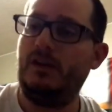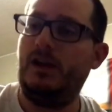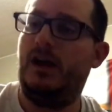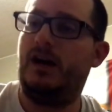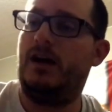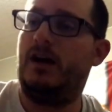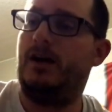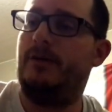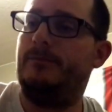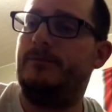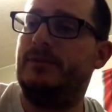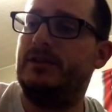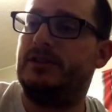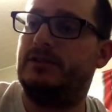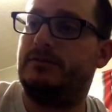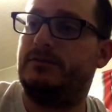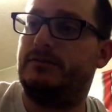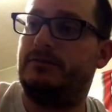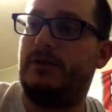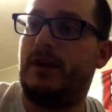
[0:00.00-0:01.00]

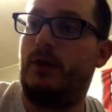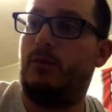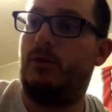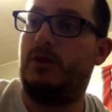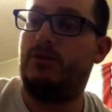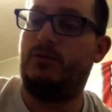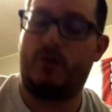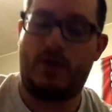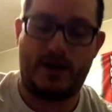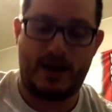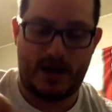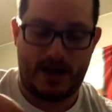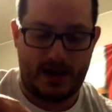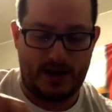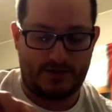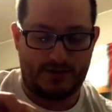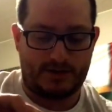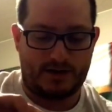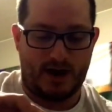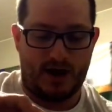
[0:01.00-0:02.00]
I wouldn't want any
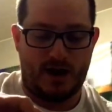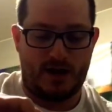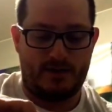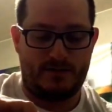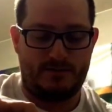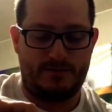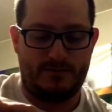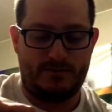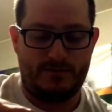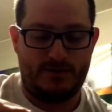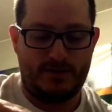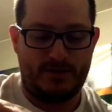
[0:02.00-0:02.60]
other card